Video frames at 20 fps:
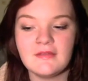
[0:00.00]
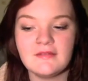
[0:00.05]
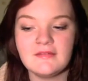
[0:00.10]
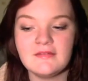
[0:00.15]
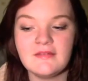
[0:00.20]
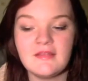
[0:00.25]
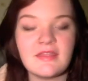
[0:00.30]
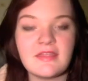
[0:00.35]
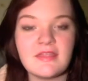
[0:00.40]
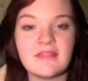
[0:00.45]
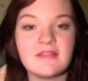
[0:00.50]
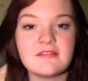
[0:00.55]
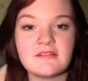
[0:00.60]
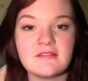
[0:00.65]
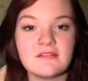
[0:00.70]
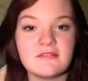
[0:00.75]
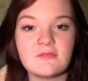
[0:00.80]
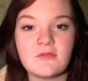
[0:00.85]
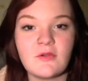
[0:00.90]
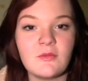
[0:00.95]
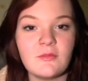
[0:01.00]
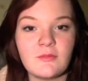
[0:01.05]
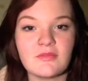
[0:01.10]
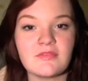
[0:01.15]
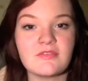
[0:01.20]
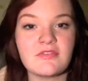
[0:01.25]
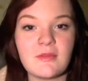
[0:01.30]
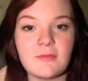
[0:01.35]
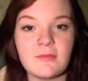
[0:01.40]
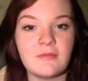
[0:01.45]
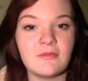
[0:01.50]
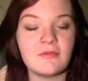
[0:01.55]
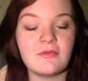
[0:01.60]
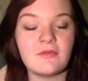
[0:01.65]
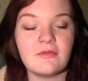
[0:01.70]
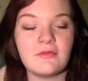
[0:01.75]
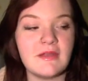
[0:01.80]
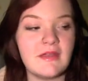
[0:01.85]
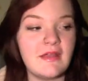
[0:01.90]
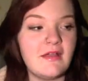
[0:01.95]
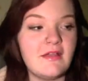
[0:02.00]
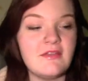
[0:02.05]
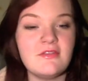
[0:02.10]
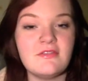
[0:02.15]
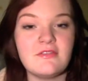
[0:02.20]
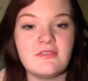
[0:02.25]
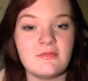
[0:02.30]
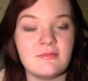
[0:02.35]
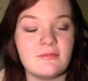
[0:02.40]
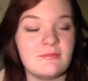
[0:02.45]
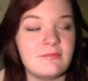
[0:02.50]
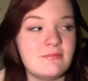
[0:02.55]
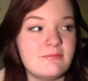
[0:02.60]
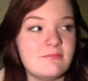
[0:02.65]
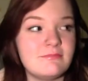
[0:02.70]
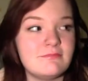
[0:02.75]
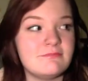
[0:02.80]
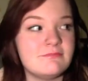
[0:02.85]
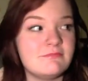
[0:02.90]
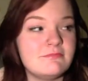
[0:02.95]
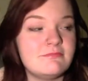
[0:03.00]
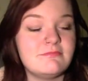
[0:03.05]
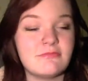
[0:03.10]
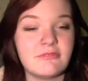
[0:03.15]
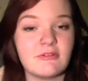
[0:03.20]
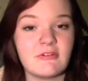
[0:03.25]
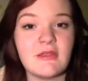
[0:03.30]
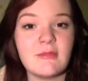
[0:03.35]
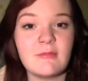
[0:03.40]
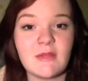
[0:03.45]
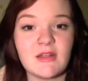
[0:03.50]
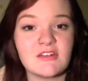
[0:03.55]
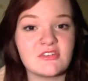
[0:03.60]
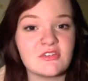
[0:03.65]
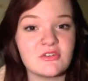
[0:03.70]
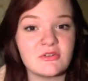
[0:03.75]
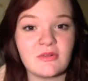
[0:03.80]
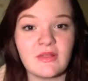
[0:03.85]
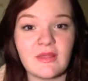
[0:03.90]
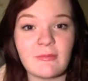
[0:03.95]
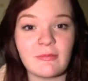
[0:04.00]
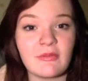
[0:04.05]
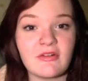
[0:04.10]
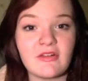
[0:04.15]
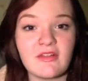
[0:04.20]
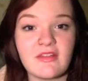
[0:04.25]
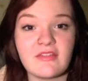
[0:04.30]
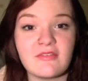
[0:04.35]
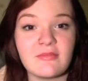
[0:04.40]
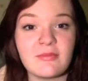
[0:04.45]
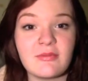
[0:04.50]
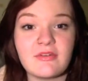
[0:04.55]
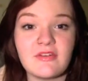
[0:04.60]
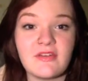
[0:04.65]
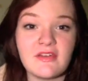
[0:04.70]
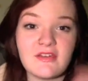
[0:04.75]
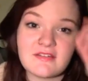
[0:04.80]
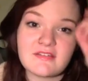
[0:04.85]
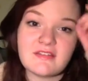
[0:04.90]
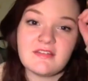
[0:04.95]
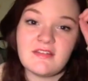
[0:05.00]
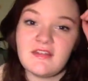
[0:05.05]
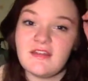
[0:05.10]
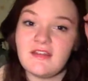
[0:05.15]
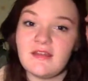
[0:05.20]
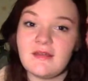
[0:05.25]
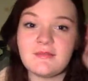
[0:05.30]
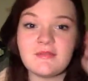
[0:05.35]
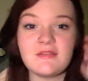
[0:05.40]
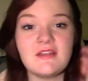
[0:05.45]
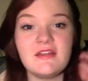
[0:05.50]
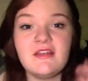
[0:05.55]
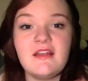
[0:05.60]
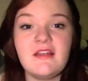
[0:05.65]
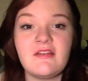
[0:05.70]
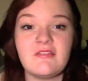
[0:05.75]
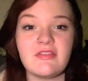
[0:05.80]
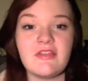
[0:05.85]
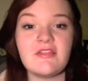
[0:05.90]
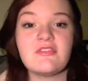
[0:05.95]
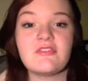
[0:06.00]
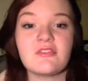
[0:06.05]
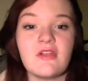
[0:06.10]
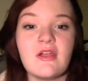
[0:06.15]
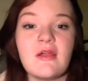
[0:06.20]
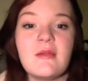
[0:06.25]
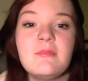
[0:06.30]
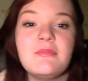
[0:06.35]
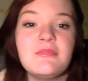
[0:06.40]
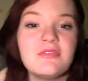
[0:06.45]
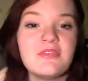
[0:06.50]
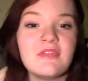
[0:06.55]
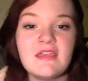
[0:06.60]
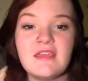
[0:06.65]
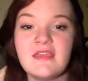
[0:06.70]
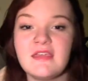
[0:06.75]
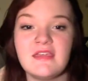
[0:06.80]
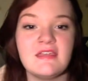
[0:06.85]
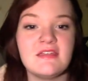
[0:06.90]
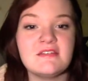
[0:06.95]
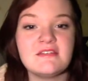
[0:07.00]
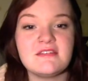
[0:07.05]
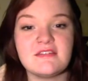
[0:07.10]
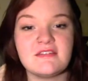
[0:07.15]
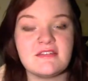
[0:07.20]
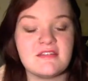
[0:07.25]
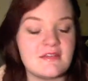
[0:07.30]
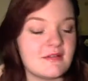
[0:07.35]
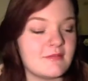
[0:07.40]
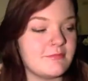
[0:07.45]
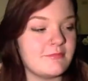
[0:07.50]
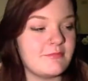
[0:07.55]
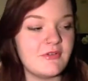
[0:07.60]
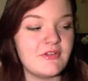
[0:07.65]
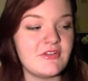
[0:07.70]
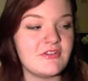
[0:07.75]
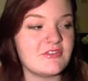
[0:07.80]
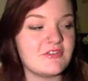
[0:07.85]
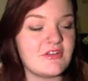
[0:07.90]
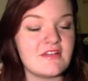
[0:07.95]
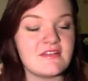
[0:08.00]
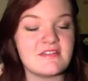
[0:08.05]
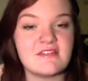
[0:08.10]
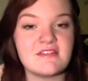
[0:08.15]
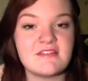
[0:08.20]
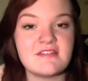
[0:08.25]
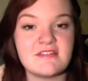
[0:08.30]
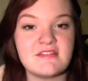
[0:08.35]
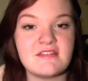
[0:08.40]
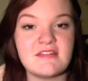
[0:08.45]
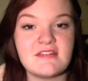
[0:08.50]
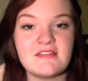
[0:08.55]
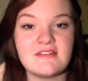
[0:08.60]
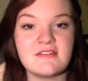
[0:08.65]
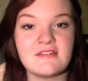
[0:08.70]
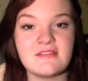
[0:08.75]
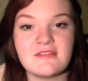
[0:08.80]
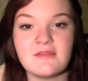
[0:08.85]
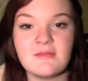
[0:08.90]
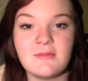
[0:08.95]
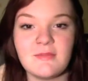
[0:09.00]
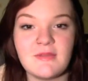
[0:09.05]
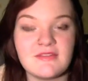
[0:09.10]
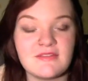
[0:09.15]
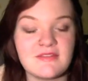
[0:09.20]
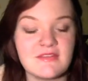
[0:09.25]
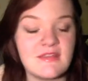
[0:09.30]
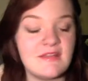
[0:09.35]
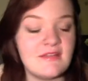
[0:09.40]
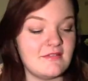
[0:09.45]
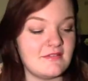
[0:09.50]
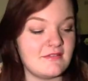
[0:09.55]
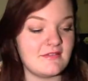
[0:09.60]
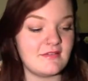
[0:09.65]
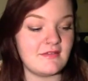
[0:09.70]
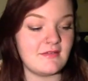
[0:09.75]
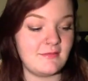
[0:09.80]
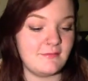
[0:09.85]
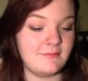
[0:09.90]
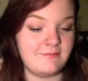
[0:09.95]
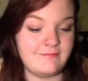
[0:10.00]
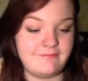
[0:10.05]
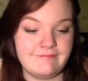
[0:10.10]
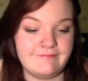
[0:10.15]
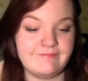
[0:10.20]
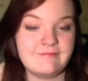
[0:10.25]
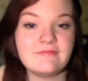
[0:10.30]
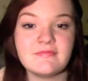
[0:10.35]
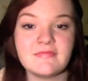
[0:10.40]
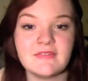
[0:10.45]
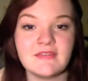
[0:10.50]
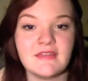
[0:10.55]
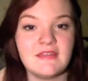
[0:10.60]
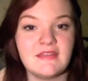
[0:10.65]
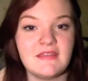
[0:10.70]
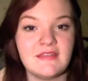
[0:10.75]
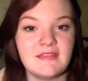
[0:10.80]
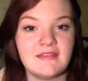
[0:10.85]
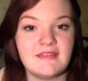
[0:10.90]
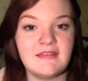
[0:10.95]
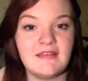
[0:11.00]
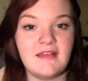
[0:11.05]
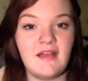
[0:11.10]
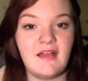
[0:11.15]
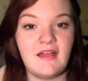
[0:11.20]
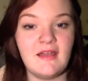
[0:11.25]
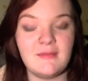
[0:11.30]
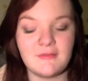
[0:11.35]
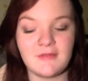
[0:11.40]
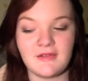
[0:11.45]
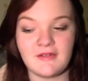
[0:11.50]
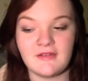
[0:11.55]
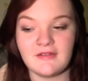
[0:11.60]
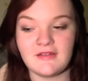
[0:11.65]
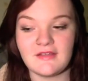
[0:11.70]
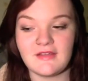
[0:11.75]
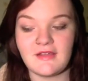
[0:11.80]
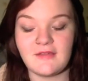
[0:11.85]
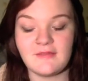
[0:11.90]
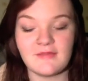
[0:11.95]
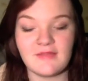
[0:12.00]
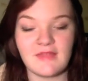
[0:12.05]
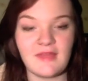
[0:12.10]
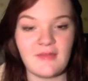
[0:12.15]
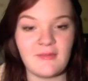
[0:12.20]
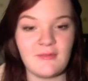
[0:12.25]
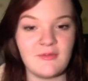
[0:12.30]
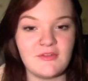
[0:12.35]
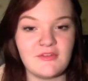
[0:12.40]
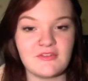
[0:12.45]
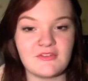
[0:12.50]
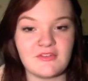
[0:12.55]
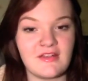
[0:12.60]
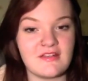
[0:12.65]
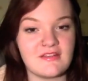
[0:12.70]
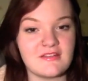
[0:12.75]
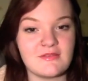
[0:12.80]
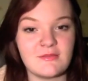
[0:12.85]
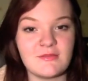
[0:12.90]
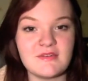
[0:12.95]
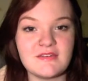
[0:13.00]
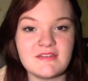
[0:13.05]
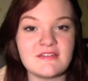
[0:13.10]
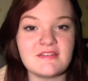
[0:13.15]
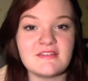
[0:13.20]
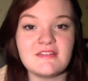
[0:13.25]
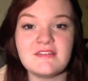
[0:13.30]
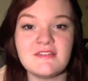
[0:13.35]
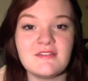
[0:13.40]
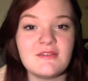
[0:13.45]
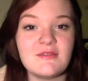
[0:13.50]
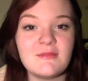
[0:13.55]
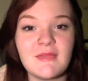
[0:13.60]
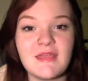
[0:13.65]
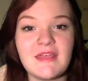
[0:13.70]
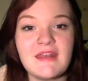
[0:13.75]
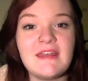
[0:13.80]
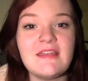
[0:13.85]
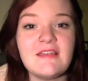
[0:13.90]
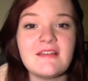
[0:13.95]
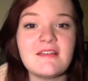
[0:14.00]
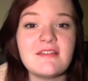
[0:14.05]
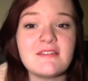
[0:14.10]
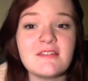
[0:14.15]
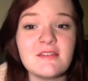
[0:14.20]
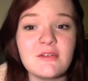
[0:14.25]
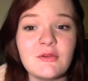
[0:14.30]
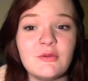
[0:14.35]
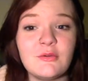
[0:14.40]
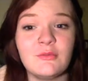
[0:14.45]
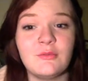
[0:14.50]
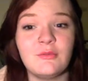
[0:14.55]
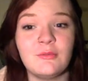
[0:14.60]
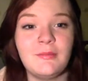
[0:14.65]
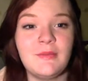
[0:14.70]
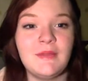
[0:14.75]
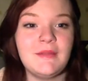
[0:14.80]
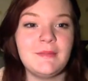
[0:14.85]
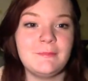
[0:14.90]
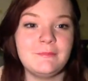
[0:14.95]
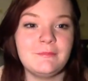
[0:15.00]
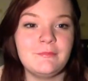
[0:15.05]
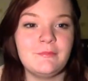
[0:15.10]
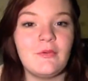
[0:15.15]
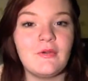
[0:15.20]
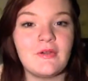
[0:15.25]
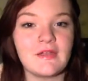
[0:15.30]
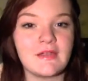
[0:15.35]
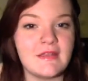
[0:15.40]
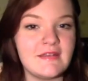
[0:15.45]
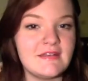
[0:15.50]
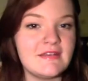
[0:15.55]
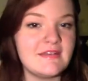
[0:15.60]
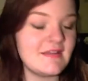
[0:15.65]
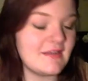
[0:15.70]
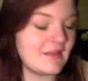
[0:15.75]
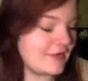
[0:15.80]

Nothing wrong with Soap and Glory. I use pretty much all their other products. I absolutely love their scrubs. Just the moisturiser just didn't suit my skin, so I am currently going without a moisturiser, which isn't doing me any good at all, but what can you